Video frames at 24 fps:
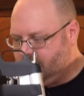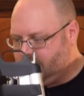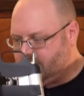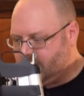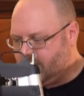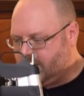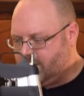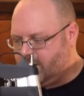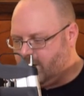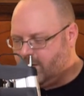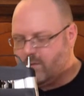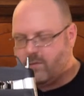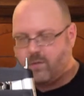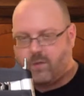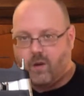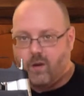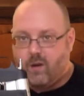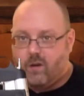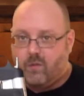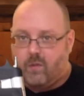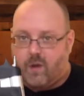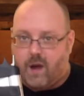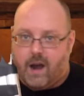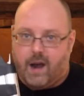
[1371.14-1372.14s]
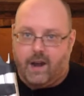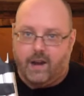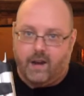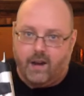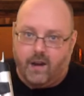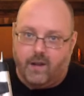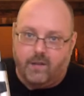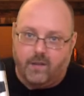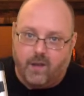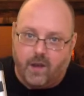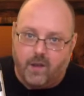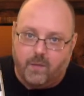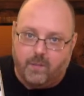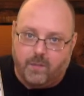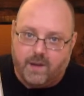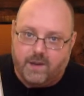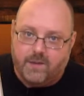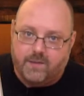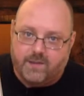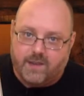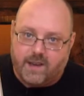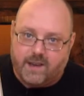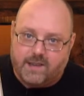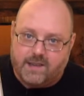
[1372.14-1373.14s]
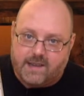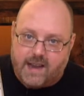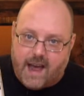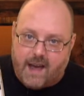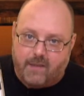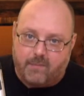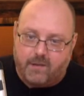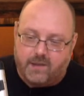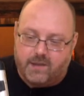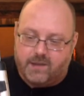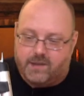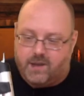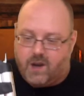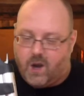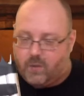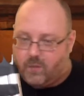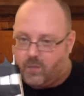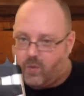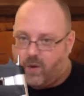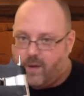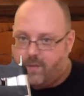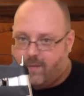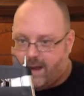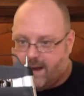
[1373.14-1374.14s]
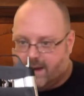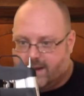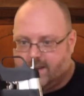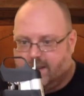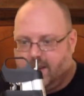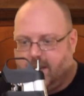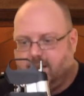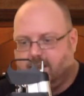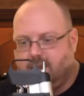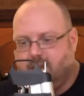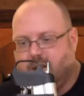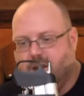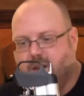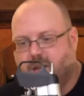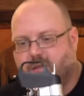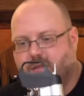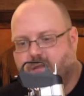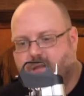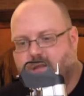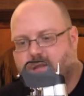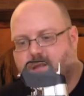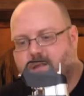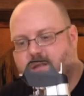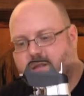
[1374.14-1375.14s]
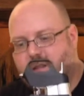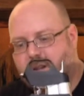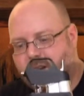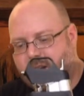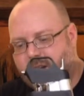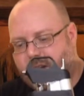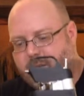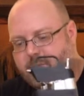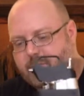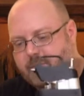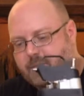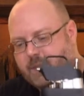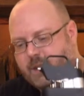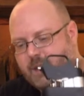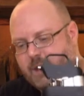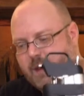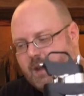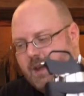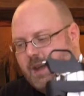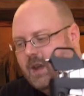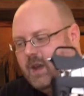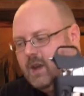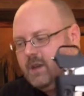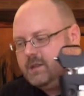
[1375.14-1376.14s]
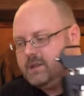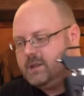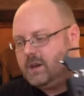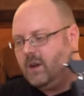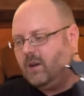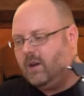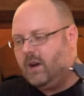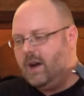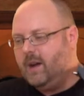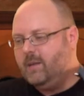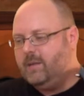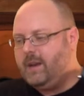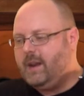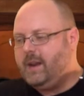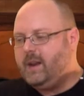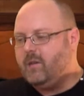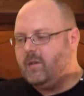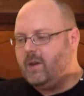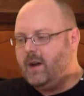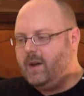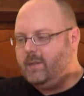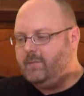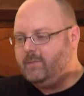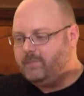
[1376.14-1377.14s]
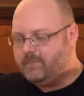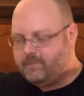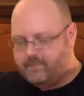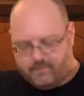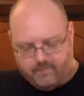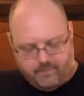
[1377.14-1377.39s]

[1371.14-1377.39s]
so they were growing wine in other, places besides Napa and Sonoma way back in the 1800s. Okay, so um, anyway,